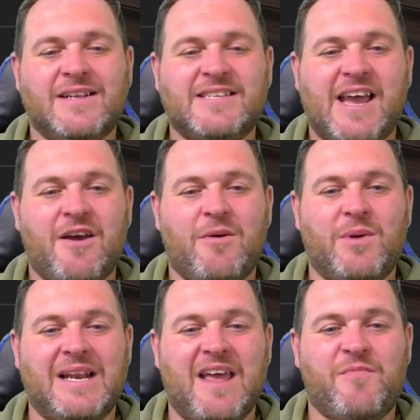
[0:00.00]
Teo
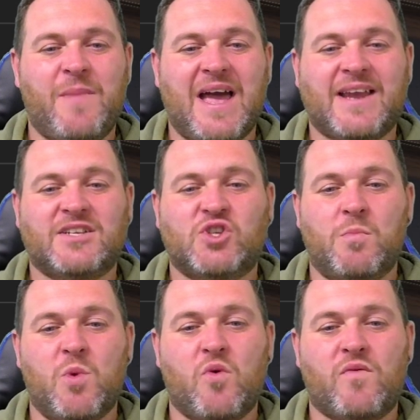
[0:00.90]
at left back,
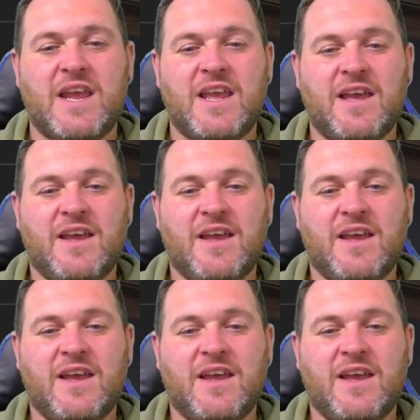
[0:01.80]
Tomori,